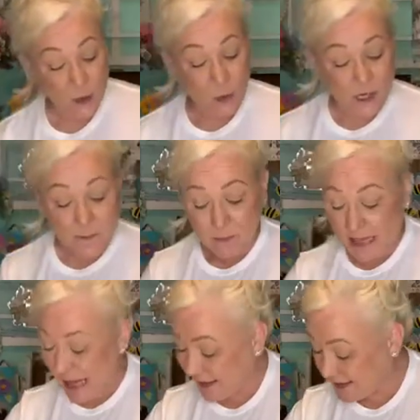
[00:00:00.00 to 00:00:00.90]
the wood
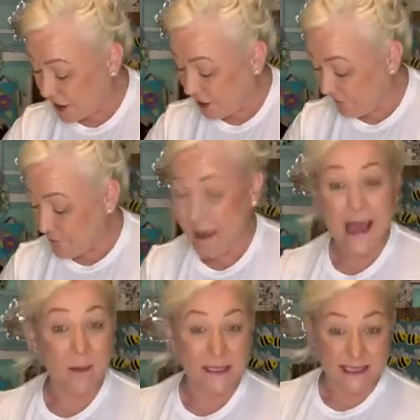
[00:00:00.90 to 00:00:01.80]
blocks are from
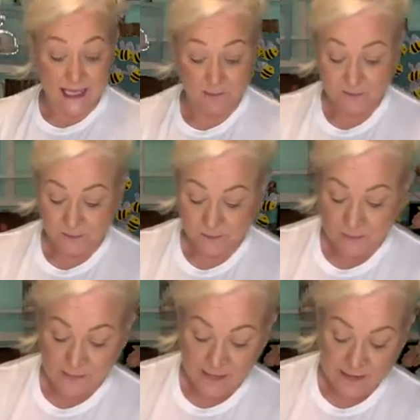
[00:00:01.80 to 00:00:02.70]
Amazon.
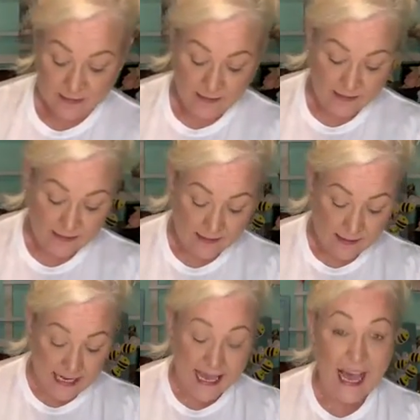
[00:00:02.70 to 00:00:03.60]

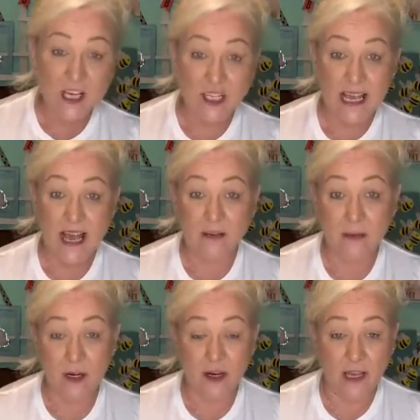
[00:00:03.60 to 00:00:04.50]
And I actually have
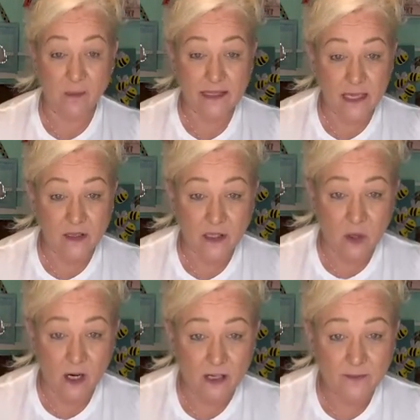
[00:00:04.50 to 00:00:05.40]
them in our Amazon
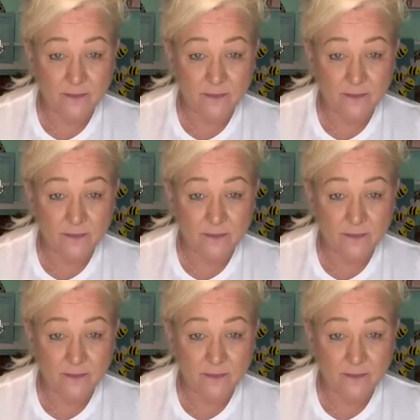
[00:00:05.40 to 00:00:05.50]
store.